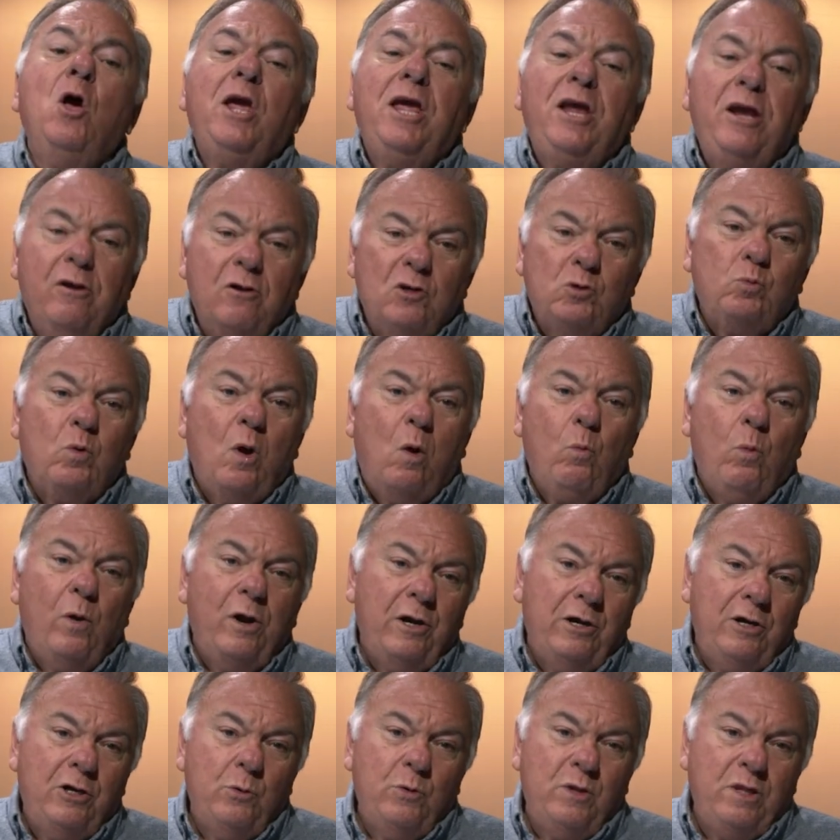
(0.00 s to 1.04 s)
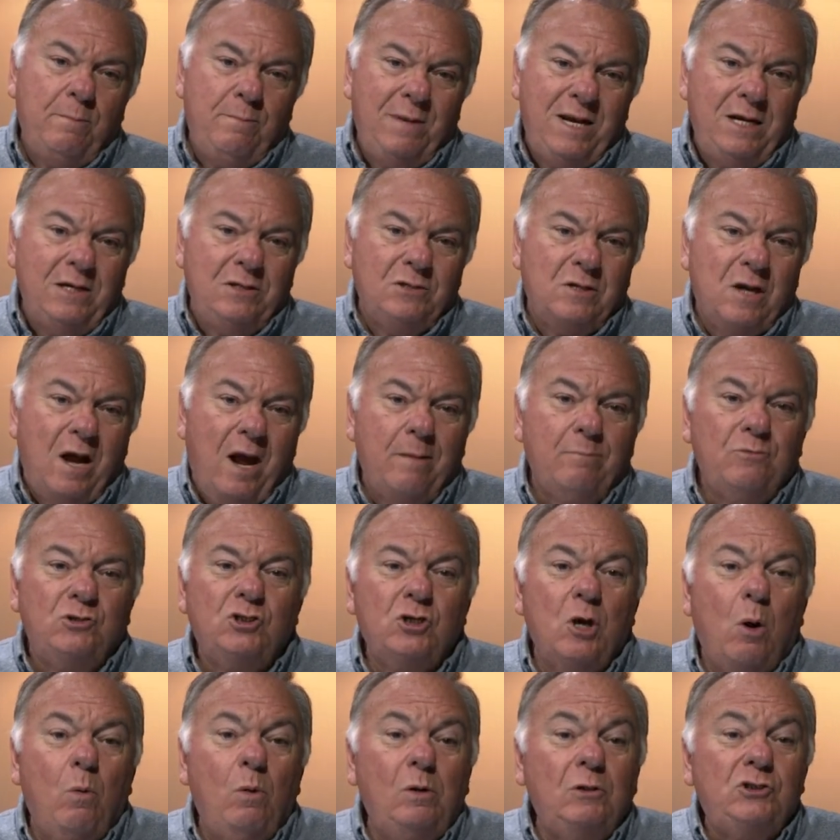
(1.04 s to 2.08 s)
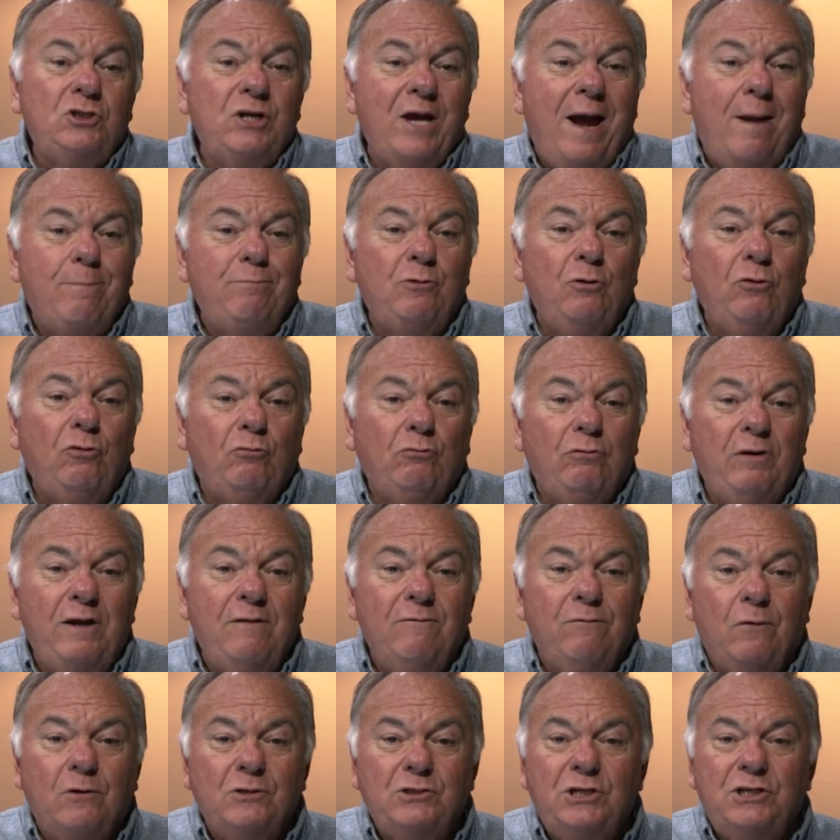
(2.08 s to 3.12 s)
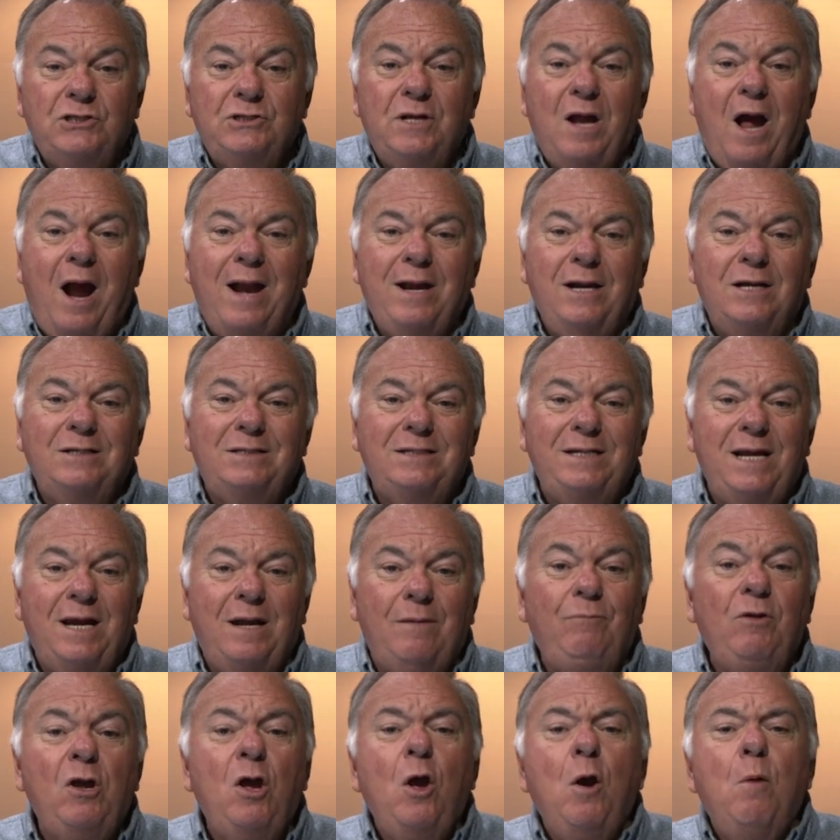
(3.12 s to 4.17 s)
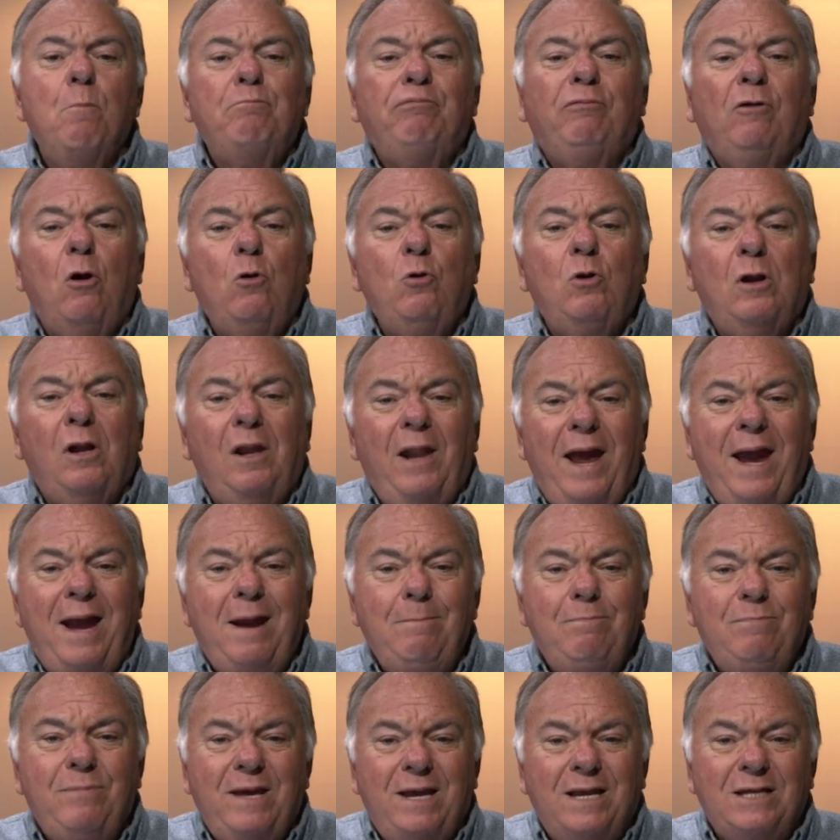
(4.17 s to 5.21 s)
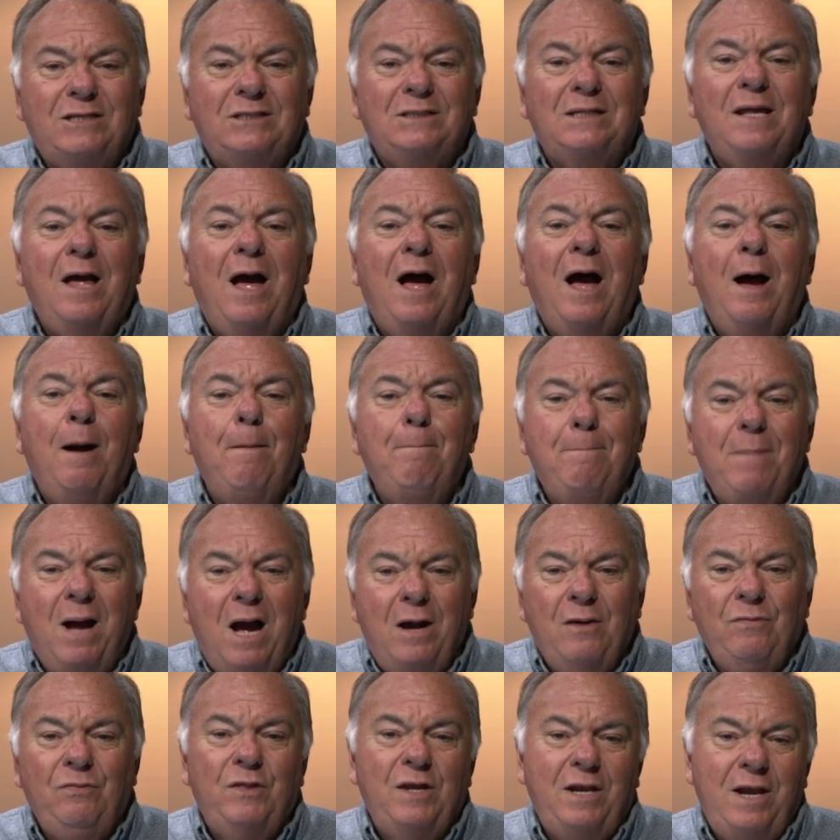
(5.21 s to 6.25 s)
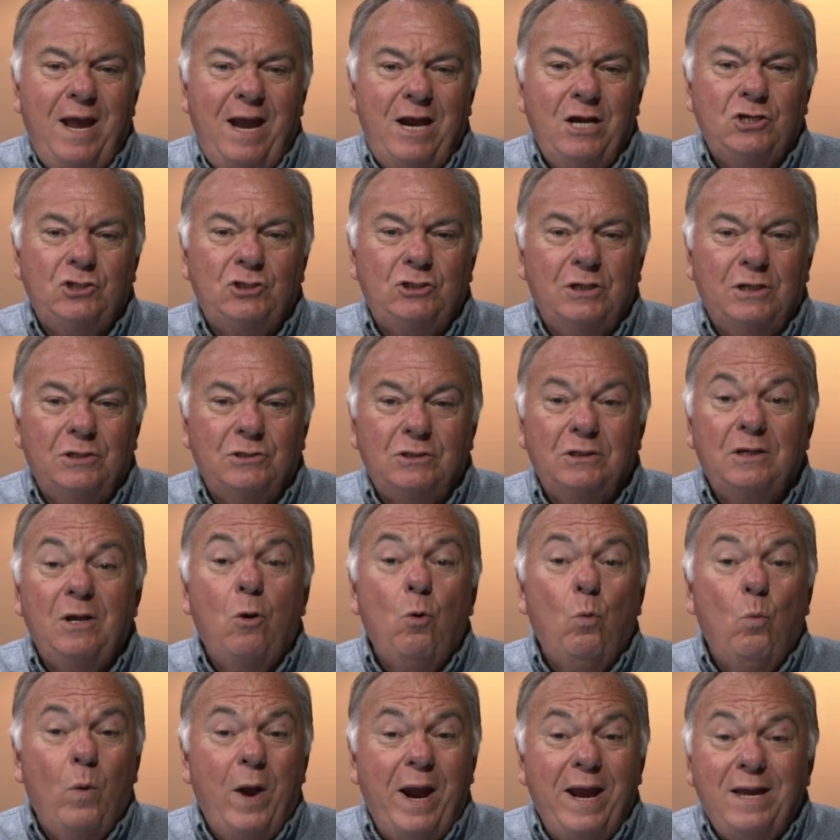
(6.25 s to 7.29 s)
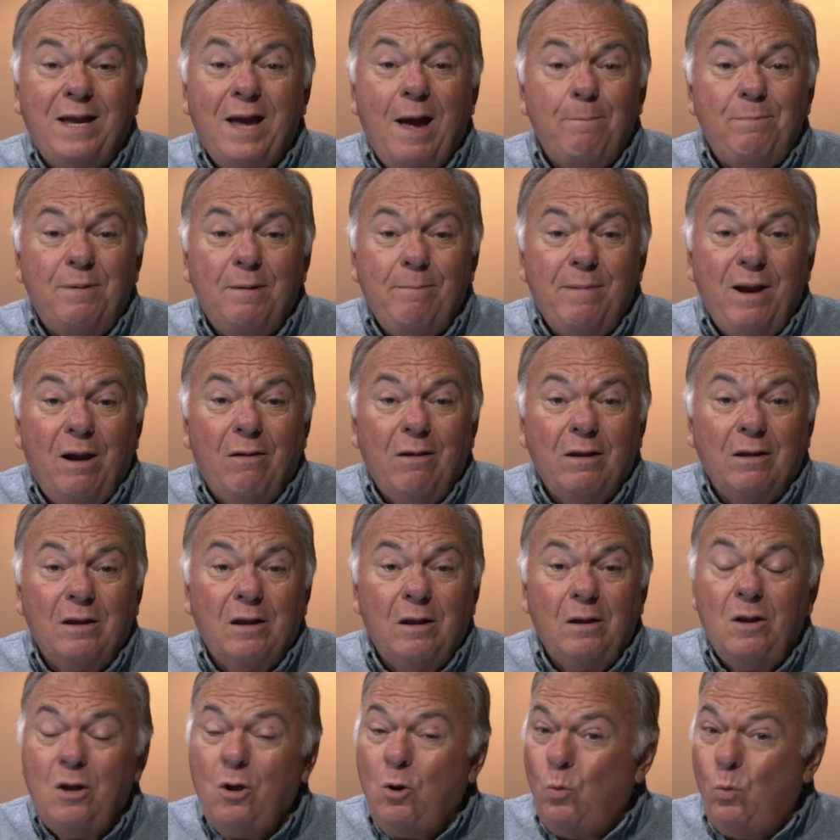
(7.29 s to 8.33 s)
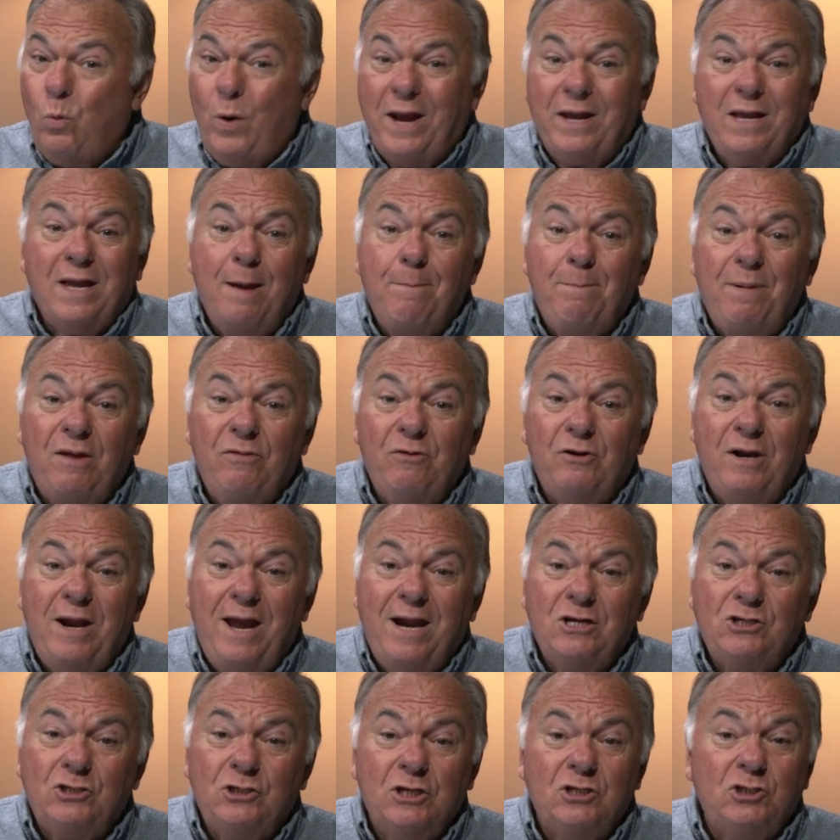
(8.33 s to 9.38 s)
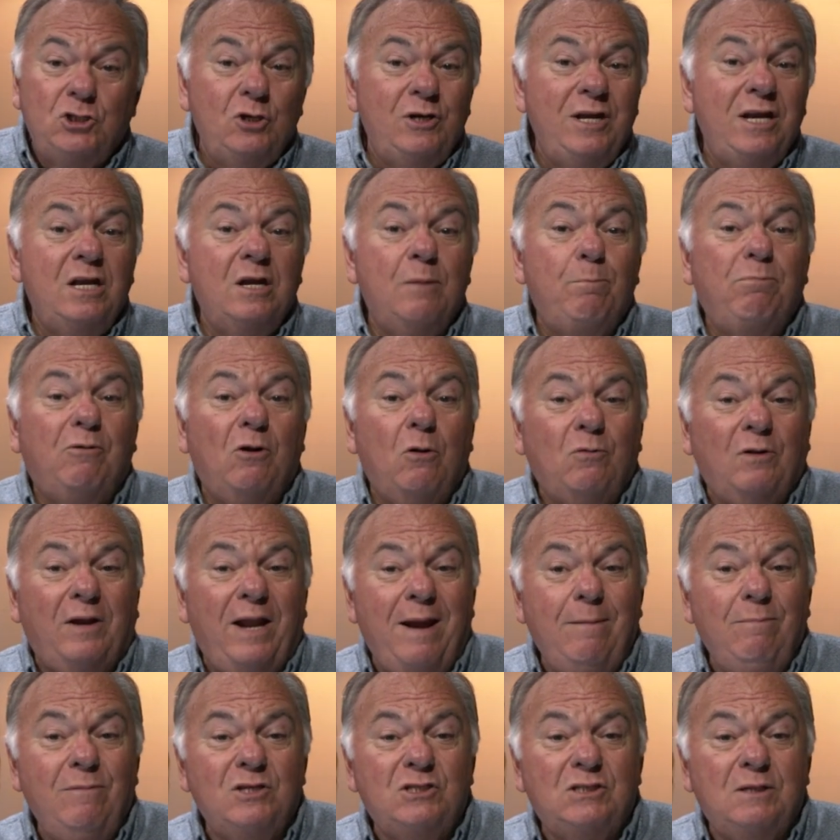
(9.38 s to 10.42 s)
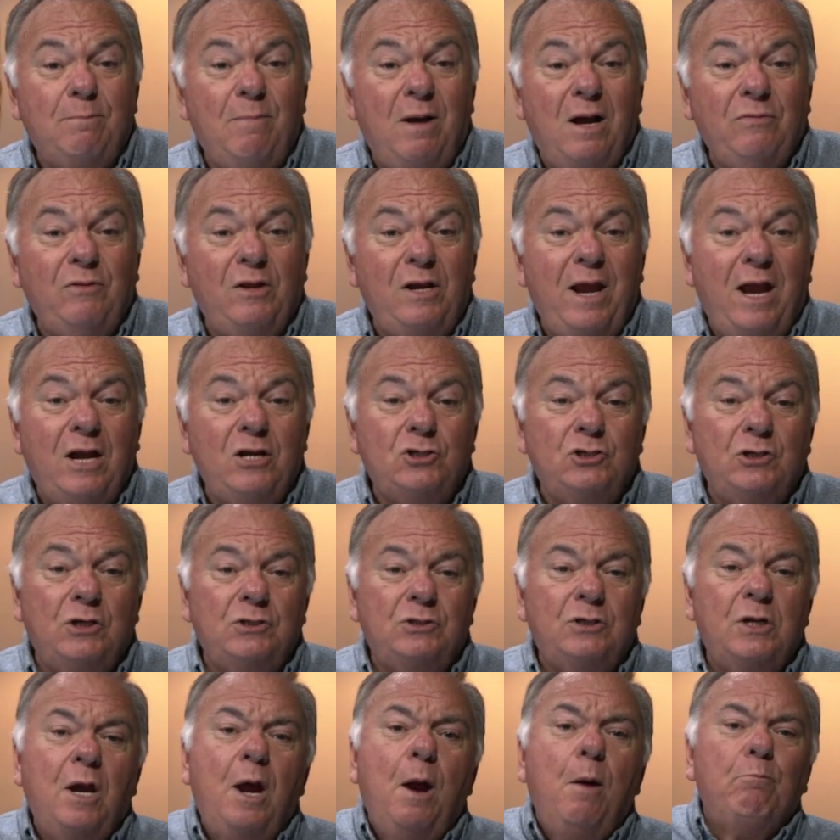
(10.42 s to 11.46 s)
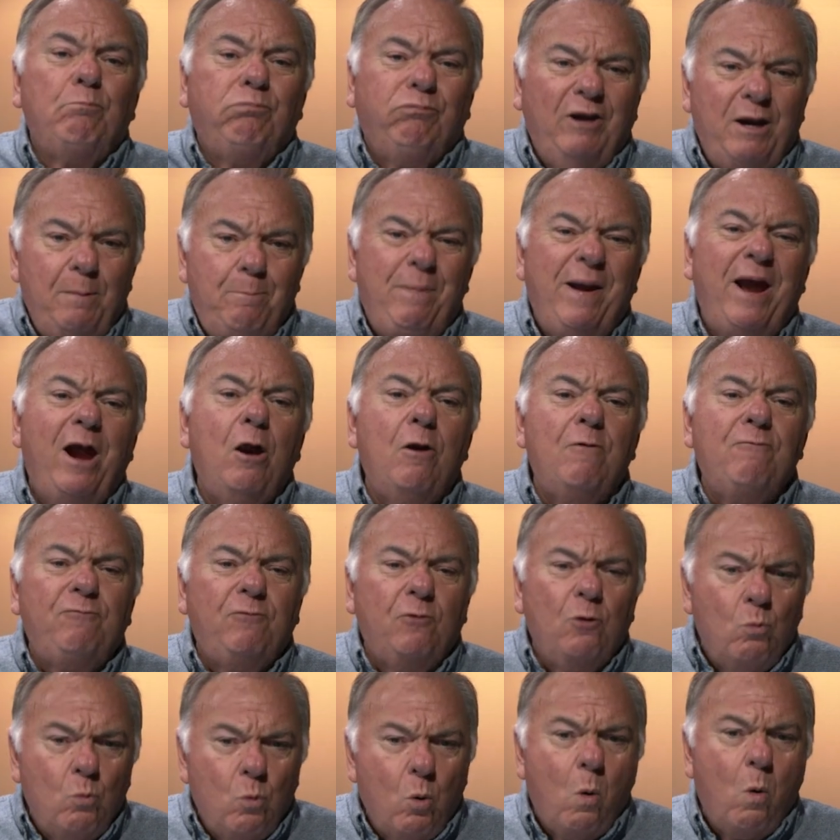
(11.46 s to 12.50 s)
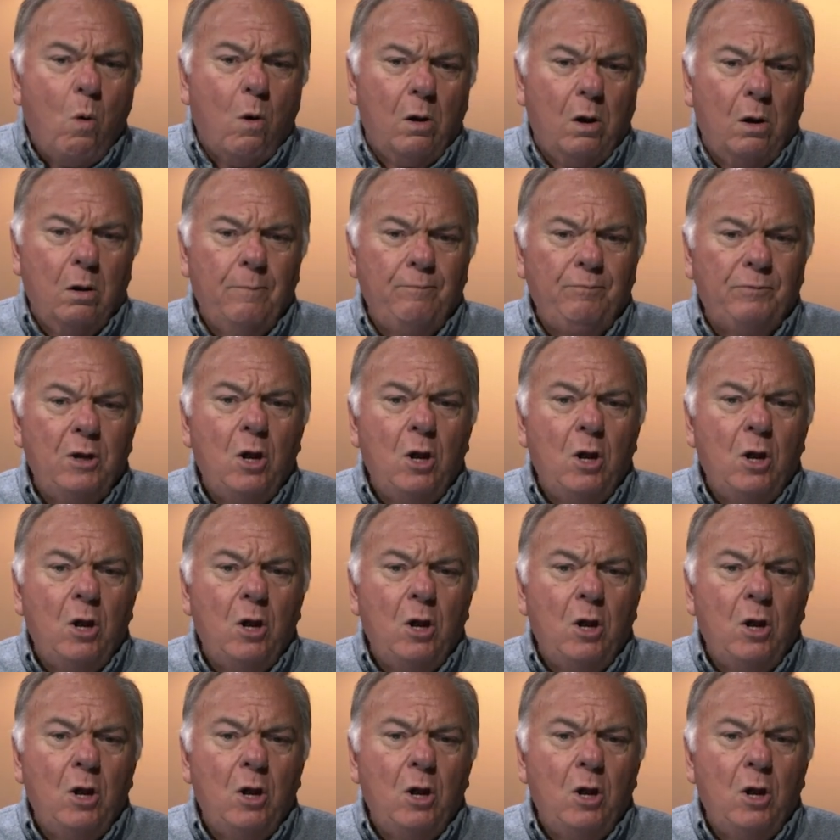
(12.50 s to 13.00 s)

Here's what we're to do in the meantime. Joel chapter 3 verses 9 and 10. Proclaim this among the nations. Wake up, America. Wake up, other nations. You need to proclaim this among the nations. Prepare for war.